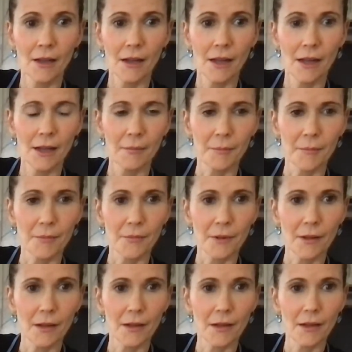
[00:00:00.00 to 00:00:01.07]
And
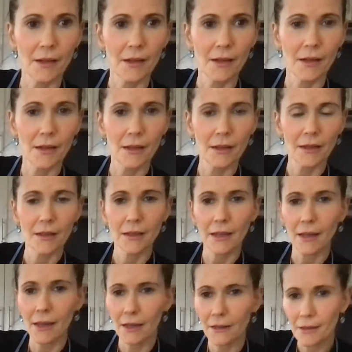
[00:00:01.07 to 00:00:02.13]

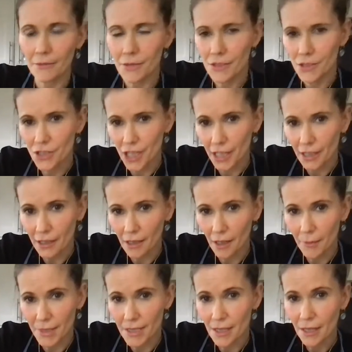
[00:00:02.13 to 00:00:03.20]
yeah, I was just checking the
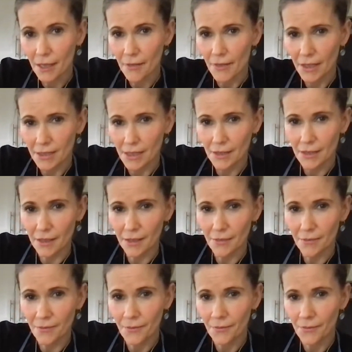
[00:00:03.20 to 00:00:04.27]
comments. That's it there.
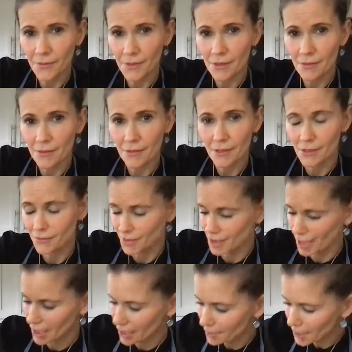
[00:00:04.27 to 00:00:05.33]
It's
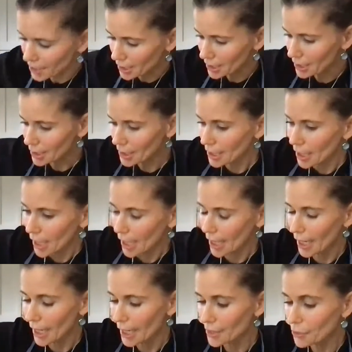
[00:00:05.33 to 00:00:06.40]
very yummy.
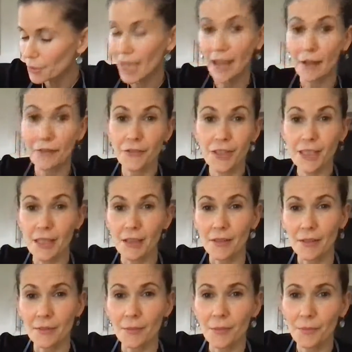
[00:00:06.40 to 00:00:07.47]
And you can freeze it.
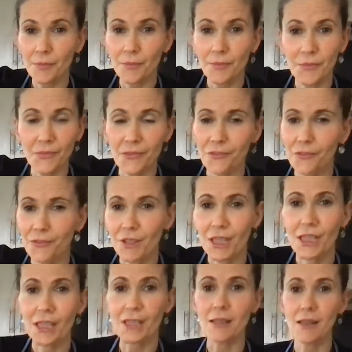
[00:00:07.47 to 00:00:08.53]

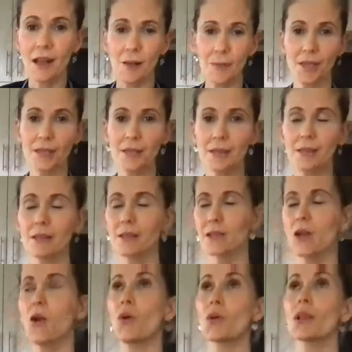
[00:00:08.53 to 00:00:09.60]
Freeze hummus,
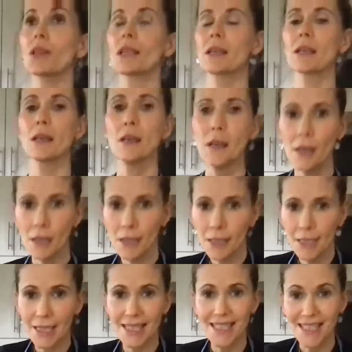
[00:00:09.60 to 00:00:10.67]
totally.
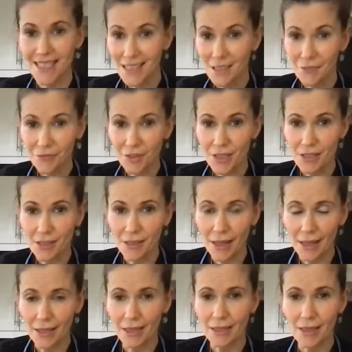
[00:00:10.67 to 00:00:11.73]
It's easy to freeze it
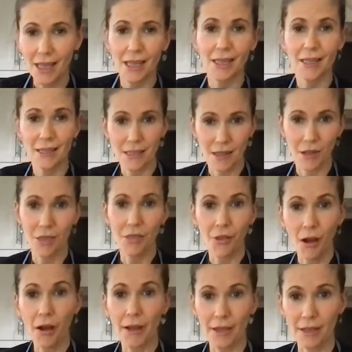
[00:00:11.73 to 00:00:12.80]
and then easy to
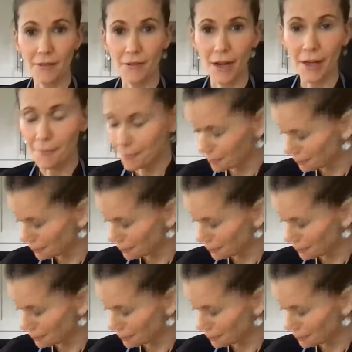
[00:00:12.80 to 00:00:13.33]
thaw it, right?